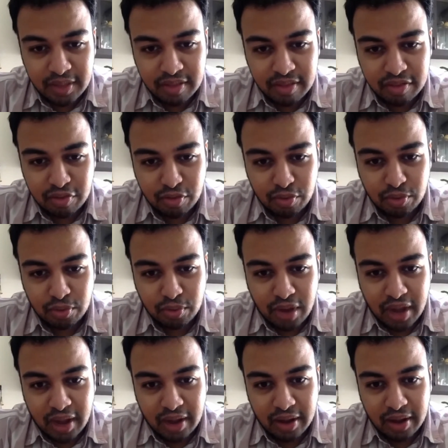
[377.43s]
So
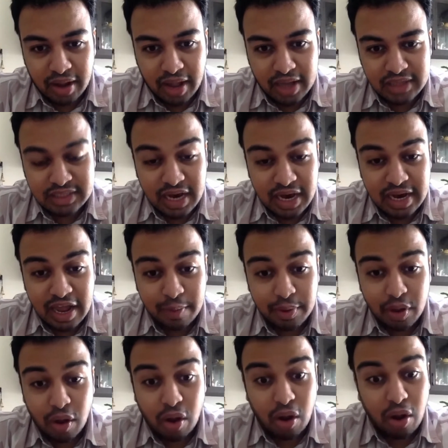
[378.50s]
I'll start
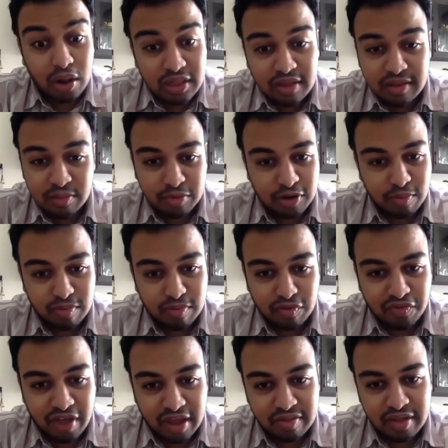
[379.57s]
having all the symptoms of
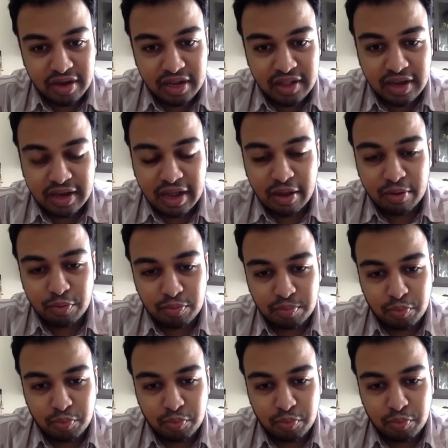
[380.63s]
anxiety that I